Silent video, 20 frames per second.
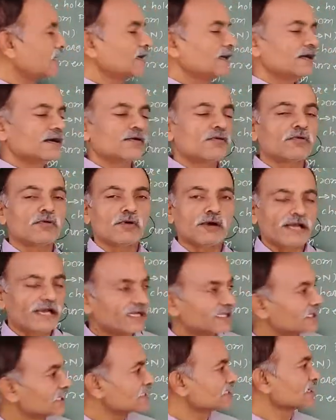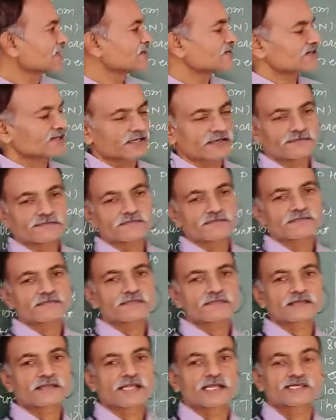at the junction.
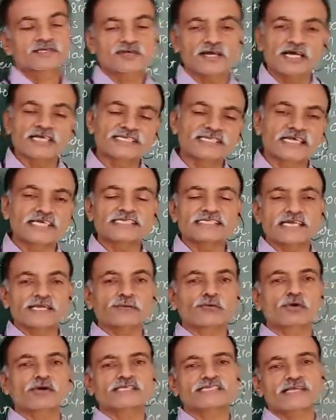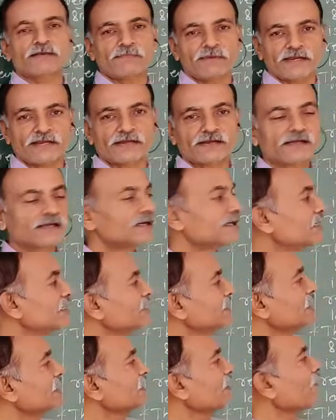So, as a result, what's happened? Here,
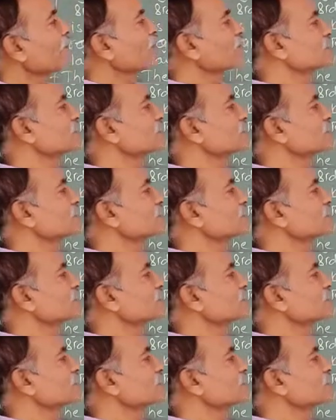the positive